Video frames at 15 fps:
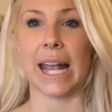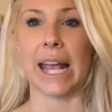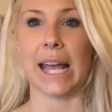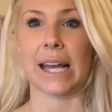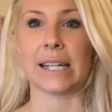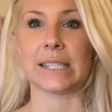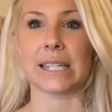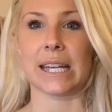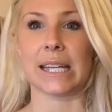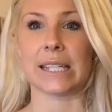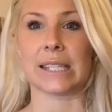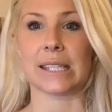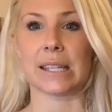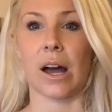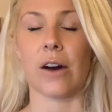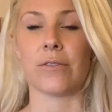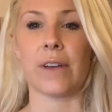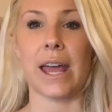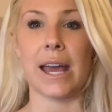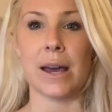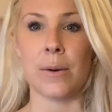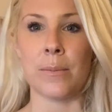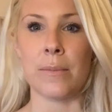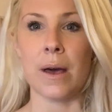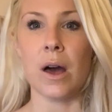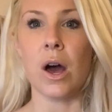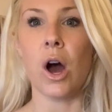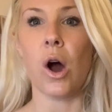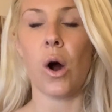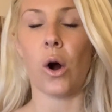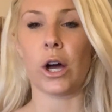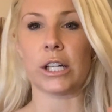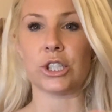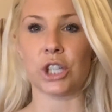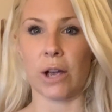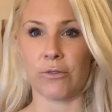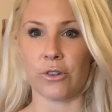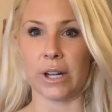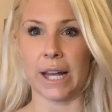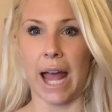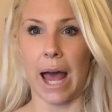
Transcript: and it's of him on Jeffrey